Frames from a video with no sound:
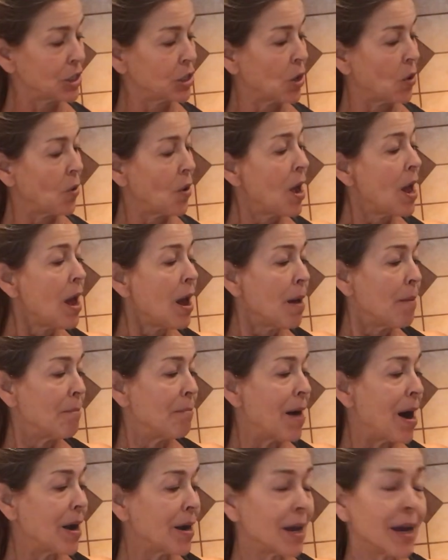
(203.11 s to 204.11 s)
So
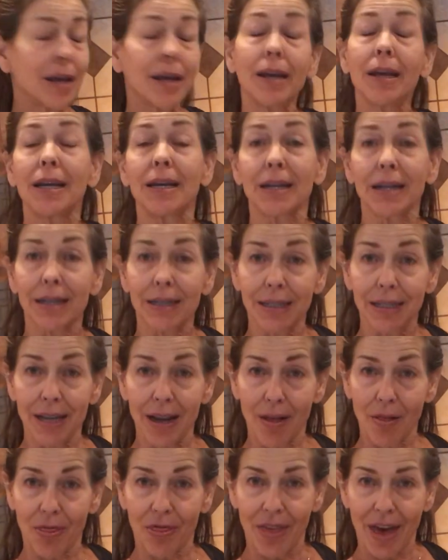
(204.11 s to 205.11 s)
maca
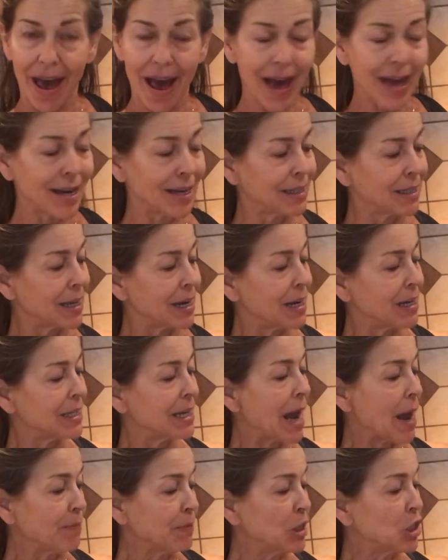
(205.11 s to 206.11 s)
is that. It's an
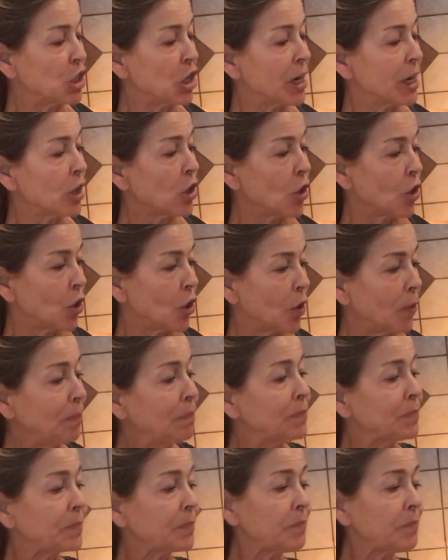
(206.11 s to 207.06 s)
adaptogenic herb.